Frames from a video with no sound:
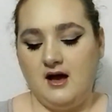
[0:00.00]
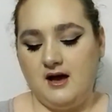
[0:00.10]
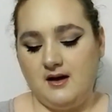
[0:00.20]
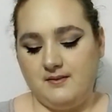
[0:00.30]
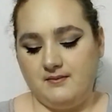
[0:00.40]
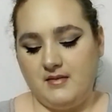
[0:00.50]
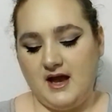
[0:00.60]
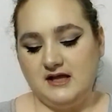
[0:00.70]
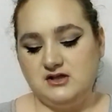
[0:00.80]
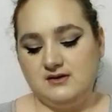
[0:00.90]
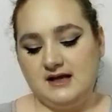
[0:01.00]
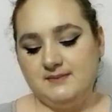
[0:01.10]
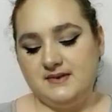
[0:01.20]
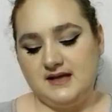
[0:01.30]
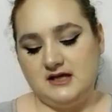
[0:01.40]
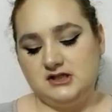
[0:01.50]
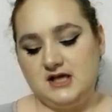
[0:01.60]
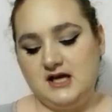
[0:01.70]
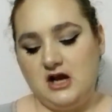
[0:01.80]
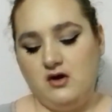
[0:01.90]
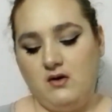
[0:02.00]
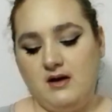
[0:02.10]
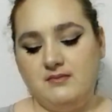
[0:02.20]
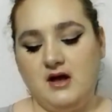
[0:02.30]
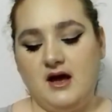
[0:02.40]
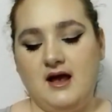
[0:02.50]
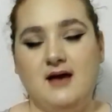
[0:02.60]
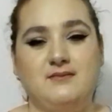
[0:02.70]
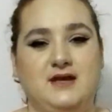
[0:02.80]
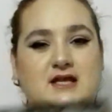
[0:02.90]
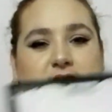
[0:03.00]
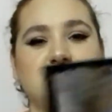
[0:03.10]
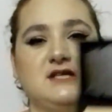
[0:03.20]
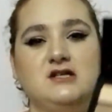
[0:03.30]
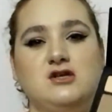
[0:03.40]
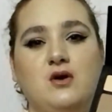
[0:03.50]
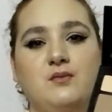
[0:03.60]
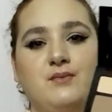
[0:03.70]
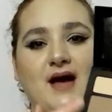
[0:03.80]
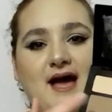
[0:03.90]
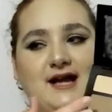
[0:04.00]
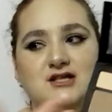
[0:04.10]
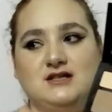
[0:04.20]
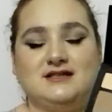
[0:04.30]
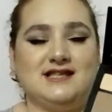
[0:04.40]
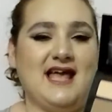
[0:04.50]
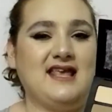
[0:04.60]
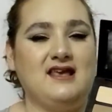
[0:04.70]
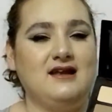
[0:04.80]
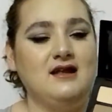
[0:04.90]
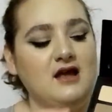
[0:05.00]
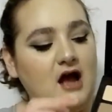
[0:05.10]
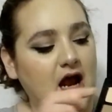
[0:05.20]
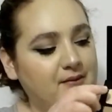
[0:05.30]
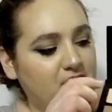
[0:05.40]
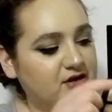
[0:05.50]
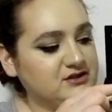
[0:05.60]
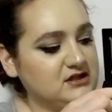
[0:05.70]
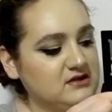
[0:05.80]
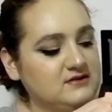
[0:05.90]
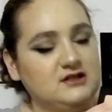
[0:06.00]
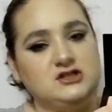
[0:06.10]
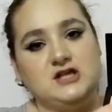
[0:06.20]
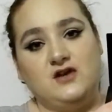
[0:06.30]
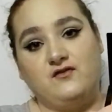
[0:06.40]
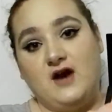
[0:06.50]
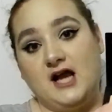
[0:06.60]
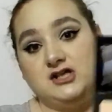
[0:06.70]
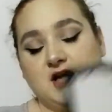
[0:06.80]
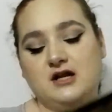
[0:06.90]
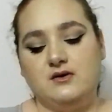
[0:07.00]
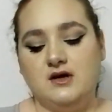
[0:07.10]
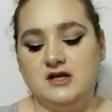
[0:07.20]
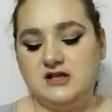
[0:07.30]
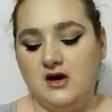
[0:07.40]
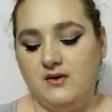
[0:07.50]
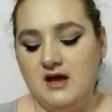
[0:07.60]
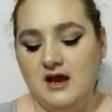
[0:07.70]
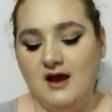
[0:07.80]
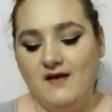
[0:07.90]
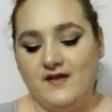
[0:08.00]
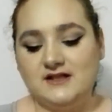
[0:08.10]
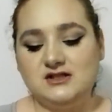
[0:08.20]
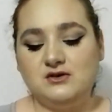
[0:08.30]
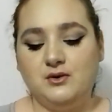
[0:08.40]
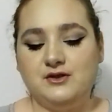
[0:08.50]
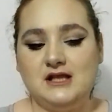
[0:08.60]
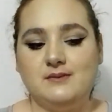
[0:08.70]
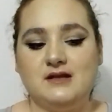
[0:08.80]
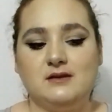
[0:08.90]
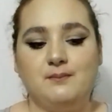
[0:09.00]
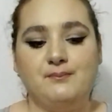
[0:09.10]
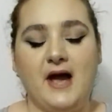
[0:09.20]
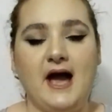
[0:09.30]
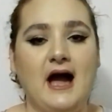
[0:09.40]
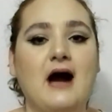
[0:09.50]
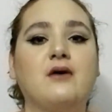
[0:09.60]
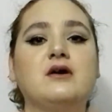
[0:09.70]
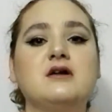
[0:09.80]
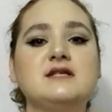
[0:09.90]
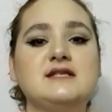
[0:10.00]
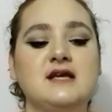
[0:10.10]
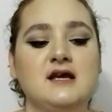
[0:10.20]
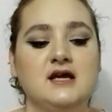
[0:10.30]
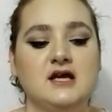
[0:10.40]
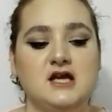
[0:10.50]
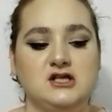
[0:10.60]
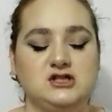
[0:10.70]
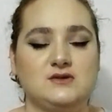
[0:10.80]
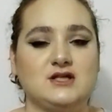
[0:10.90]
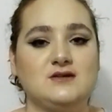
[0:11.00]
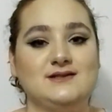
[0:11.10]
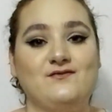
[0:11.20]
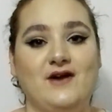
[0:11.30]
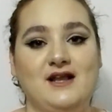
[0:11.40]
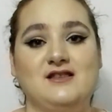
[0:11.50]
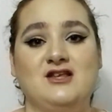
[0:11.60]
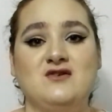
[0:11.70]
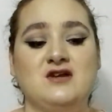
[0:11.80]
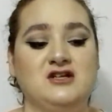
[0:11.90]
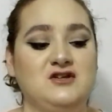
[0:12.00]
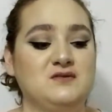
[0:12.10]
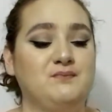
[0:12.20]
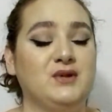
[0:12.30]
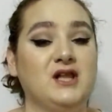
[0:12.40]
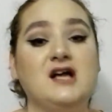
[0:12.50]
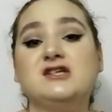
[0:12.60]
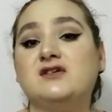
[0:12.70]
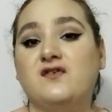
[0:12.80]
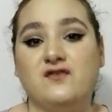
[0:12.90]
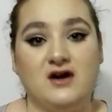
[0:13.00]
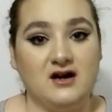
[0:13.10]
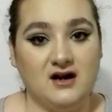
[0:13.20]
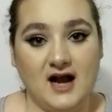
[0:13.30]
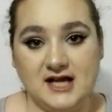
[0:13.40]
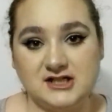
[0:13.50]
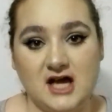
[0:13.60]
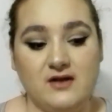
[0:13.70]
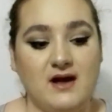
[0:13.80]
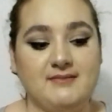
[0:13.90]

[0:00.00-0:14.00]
I do like a banana shade. I know I'm not a medium skin tone, but I just like it. I will also use this shade for eyeshadow. So that's the cool thing with powders, is you can use them for anything. You can use blush for eyeshadow.